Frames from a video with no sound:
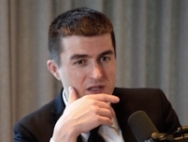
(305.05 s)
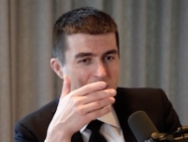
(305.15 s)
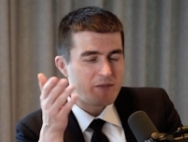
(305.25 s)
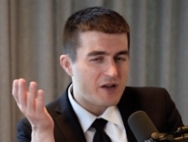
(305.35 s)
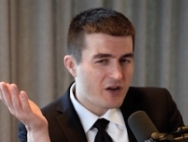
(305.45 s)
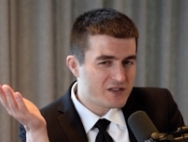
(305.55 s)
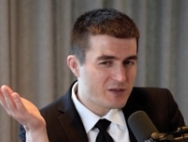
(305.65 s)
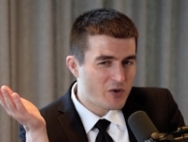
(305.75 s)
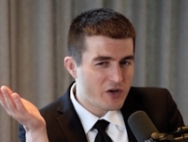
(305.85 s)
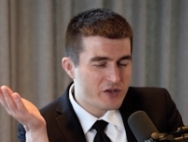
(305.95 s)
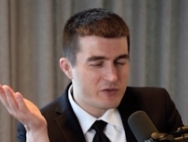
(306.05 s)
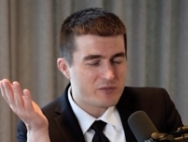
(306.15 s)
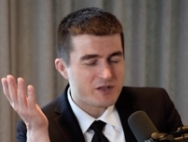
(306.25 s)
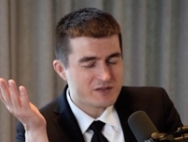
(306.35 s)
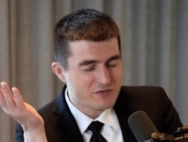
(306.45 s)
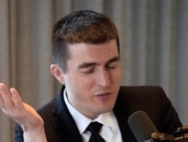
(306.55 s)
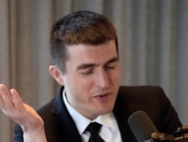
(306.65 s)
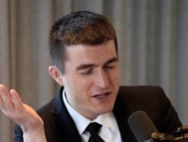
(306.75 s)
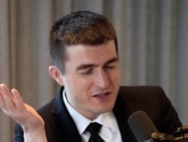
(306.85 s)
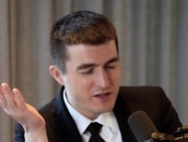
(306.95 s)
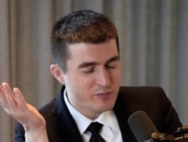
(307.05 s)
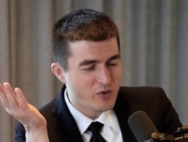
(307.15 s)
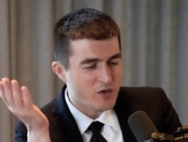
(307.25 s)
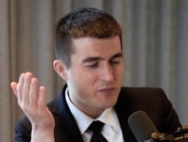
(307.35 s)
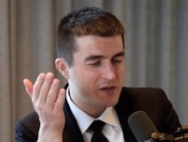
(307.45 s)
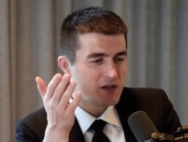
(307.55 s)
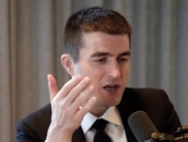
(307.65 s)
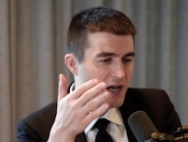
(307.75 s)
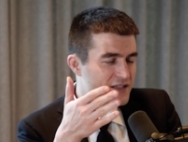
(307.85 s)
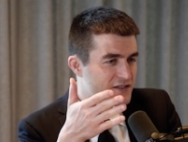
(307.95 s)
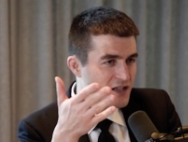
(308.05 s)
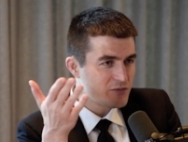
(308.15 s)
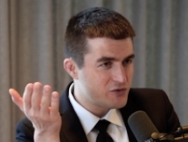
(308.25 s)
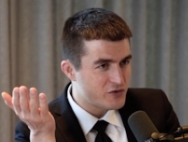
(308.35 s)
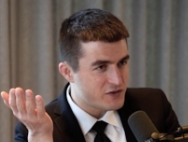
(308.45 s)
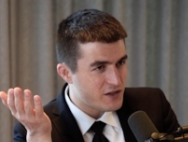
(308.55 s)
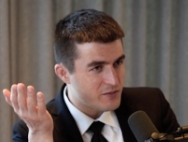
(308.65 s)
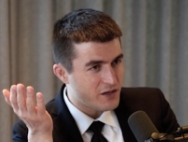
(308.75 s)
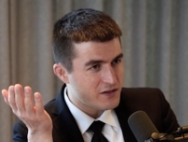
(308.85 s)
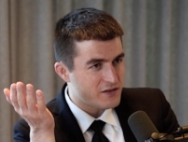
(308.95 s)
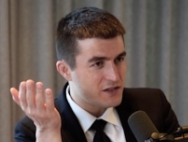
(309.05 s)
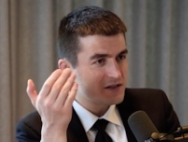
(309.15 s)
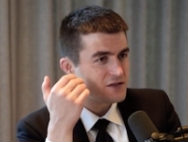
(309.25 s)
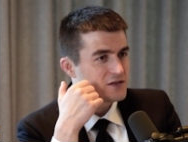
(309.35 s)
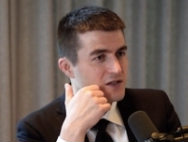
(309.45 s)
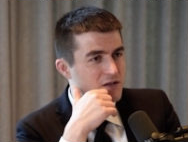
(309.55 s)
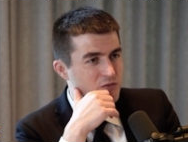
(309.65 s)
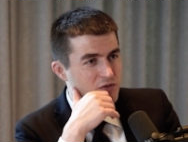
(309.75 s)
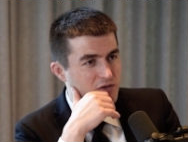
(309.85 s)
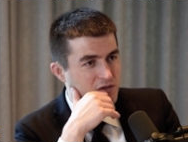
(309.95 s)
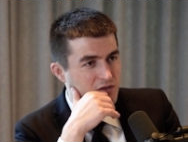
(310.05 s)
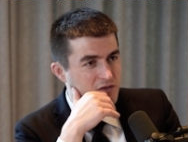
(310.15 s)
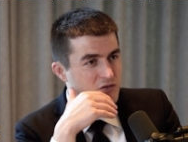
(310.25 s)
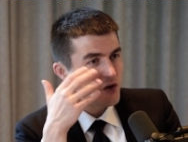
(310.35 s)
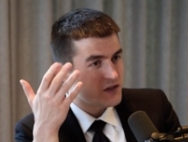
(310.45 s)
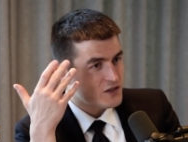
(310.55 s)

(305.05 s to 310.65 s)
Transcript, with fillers: I mean, uh, some argue it's romantic in part, but Einstein would do the same kind of things with a uh, thought